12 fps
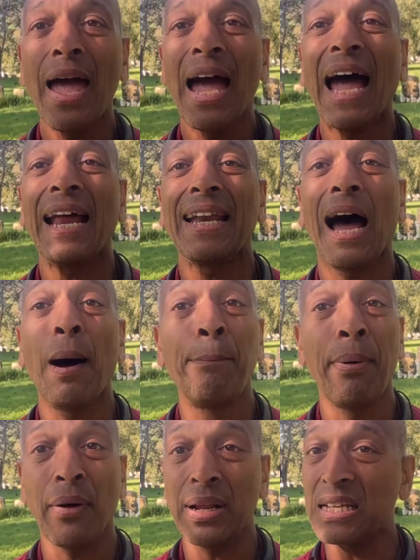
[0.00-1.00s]
And our
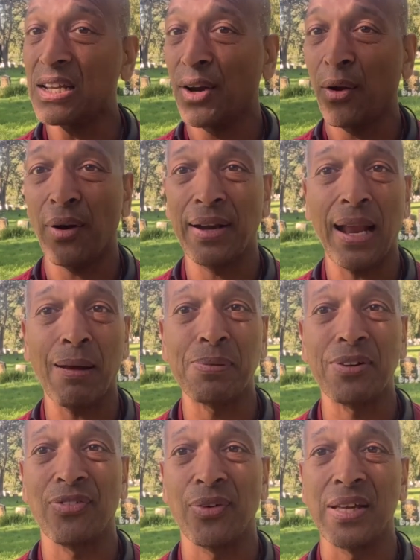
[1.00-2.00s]
bodies are not
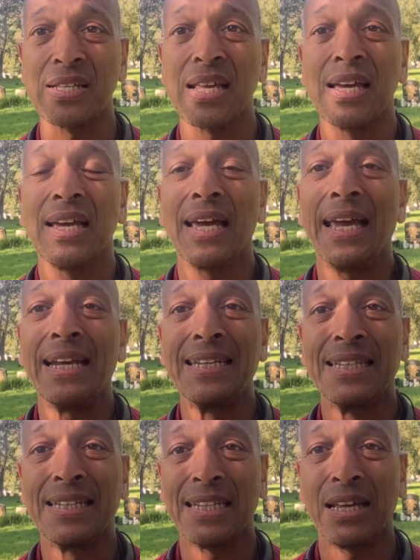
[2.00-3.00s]
adapted for this. It
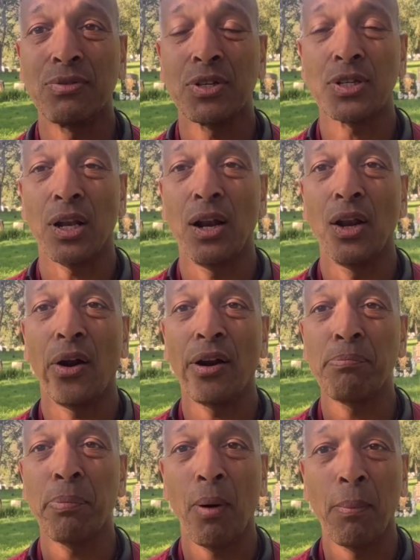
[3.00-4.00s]
gives us a lot
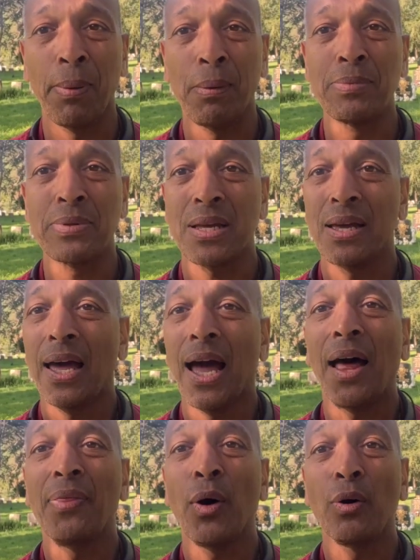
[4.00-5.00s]
of problems.
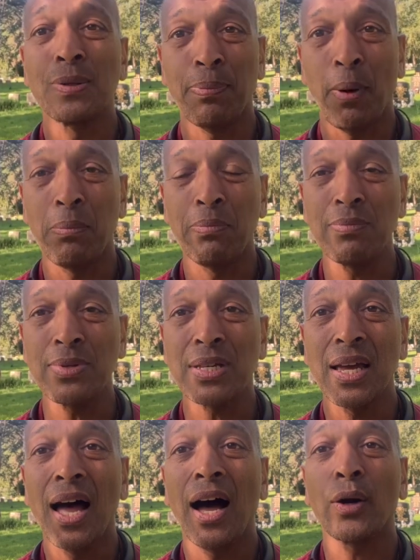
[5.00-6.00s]
And those problems
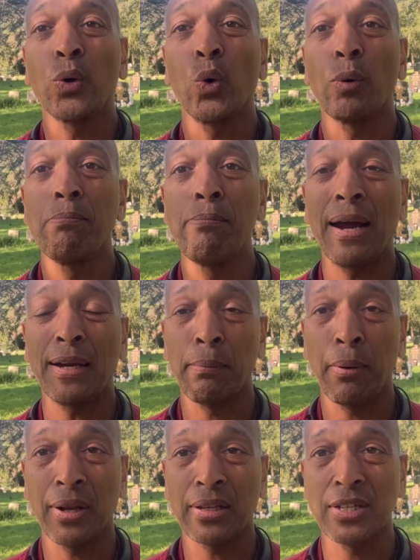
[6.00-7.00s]
are called
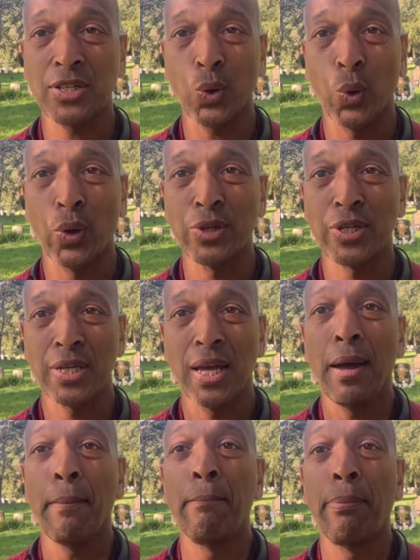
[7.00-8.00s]
metabolic disorders,
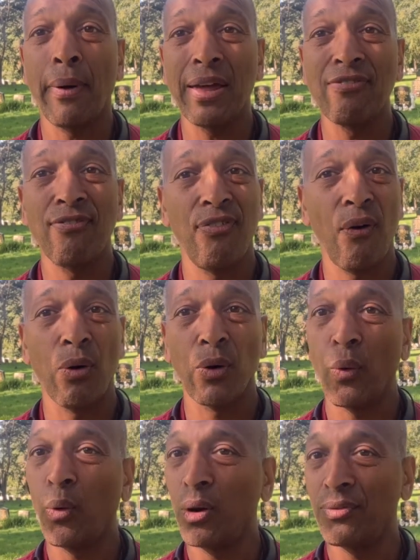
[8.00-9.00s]
brain
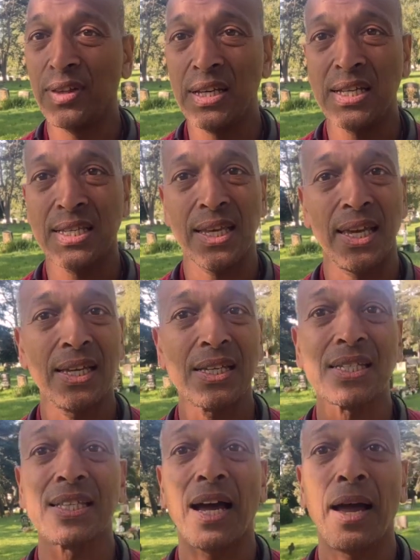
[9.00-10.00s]
fog, all of these
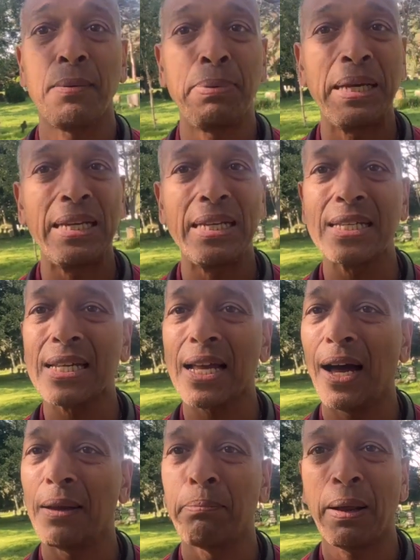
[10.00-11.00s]
things, diabetes,
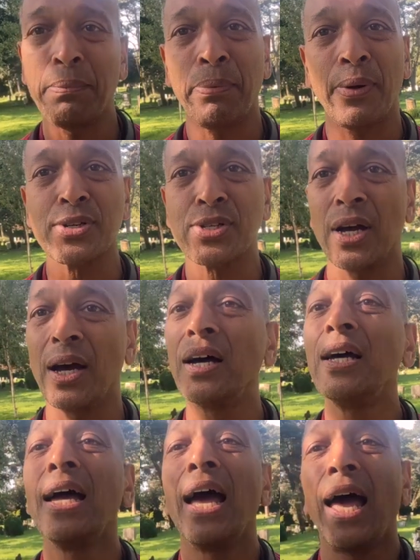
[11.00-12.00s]
high blood pressure,
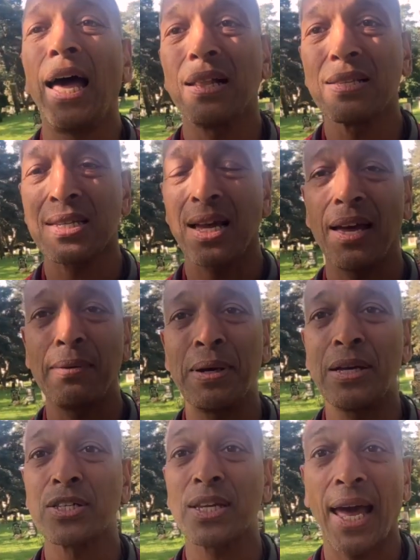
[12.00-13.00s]

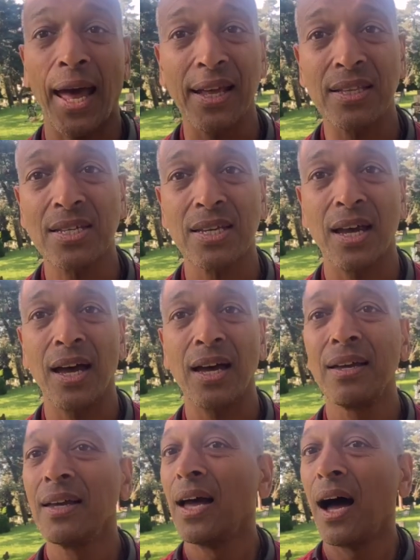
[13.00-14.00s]
Alzheimer's, cancer,
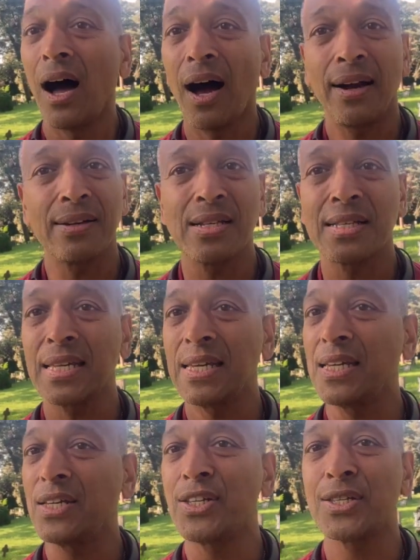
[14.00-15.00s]
heart
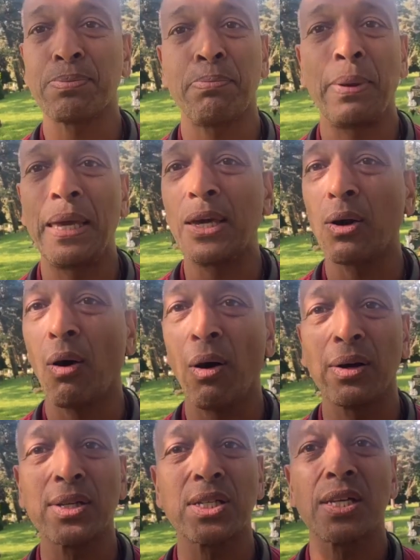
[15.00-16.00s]
disease,
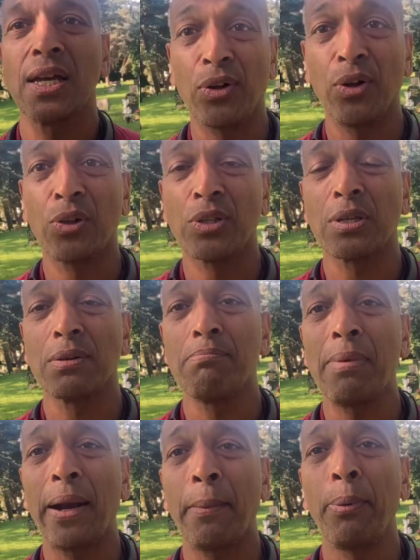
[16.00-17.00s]
PCOS, called
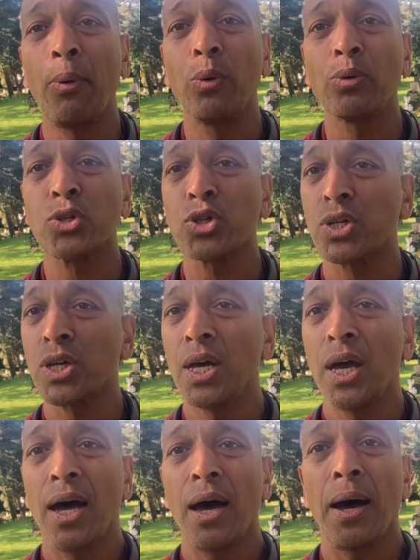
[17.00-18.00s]
menopause.
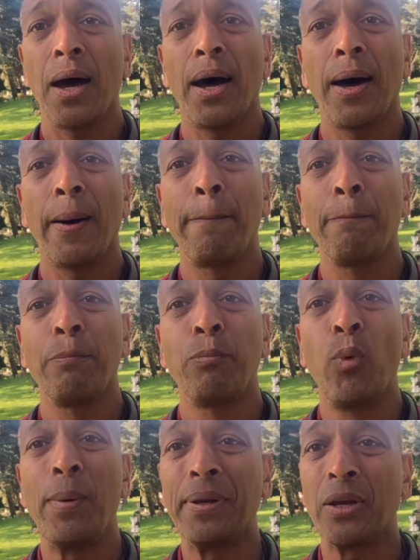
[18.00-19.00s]

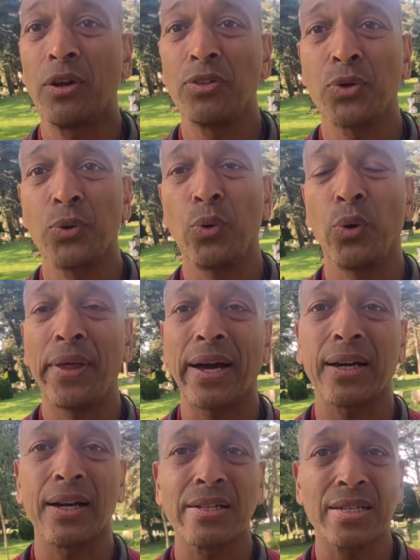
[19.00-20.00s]
Women going through all that
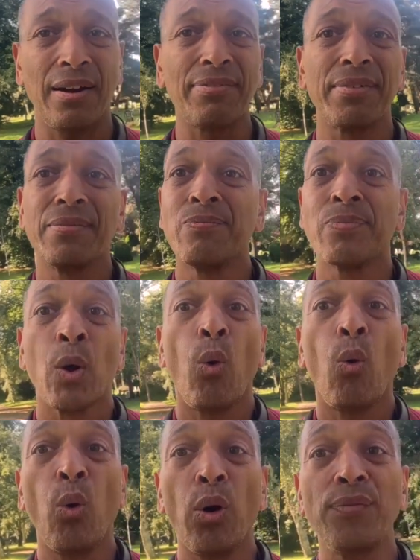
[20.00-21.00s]
kind of stuff.
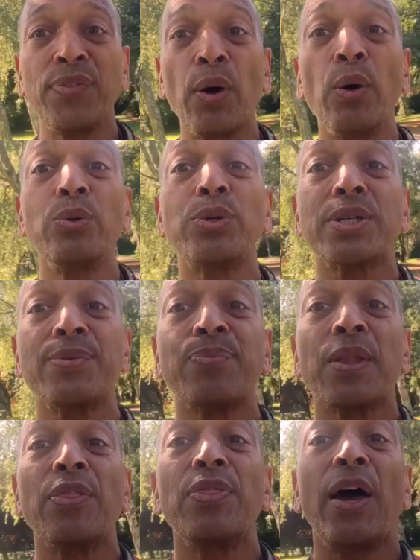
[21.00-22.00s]
All of those,
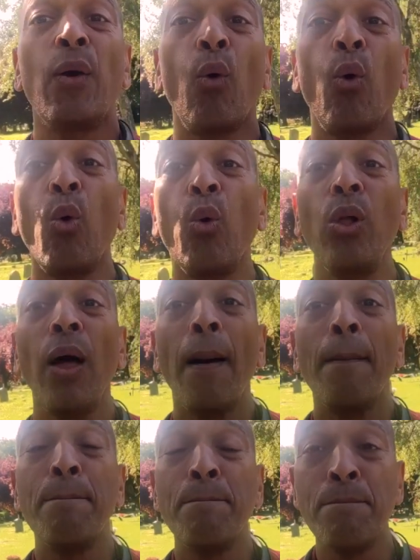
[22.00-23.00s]
they're all
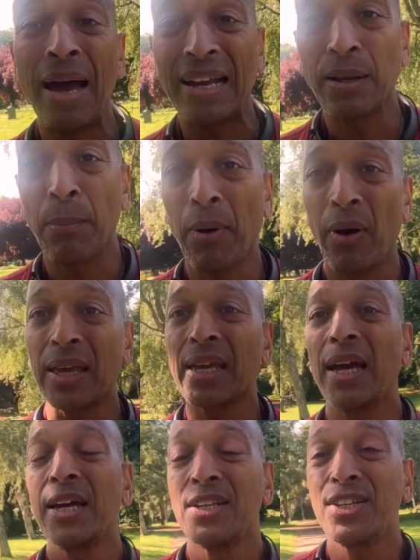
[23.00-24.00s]
metabolic
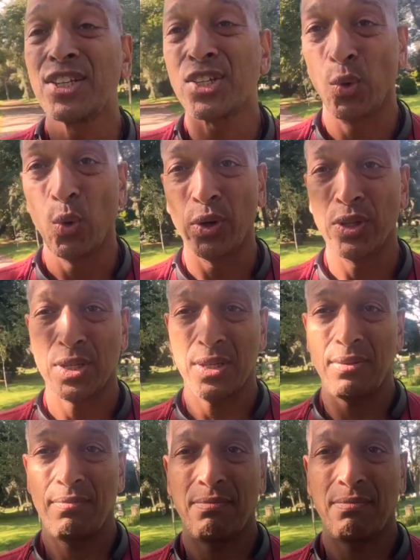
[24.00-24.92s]
disorders.